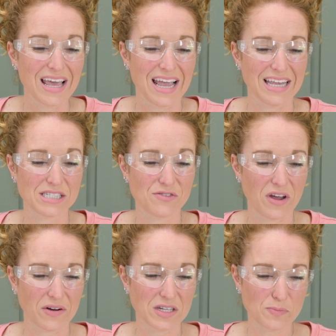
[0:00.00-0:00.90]
It is
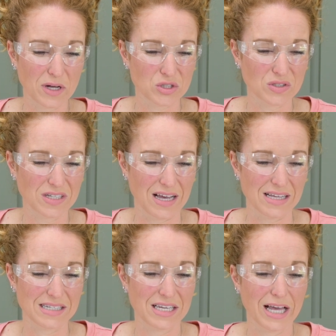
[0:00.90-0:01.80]
very special to
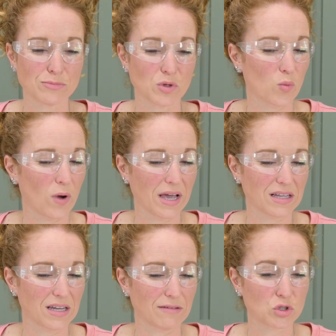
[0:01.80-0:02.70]
us and comes with white
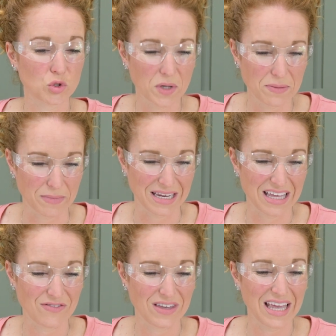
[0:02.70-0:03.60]
glove treatment.
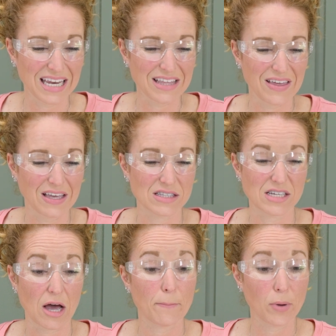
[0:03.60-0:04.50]
If anything is
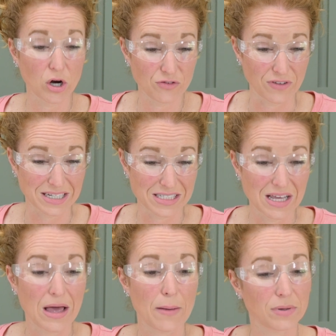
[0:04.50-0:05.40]
not perfect,
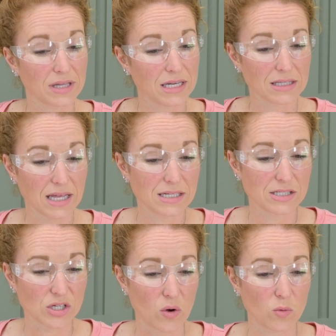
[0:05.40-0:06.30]
please let us
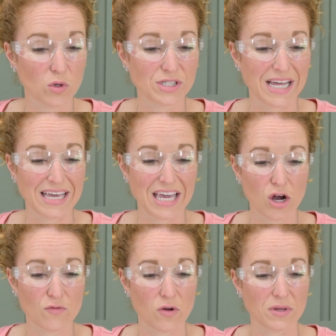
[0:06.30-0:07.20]
know and we'll take
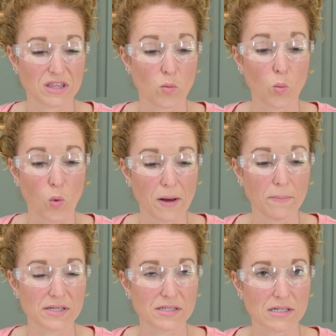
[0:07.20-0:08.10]
care of it within 1
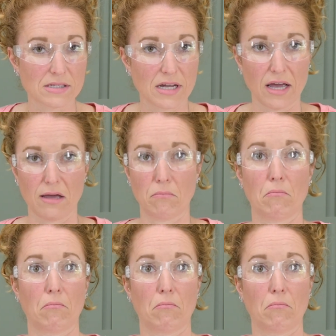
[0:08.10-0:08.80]
business day.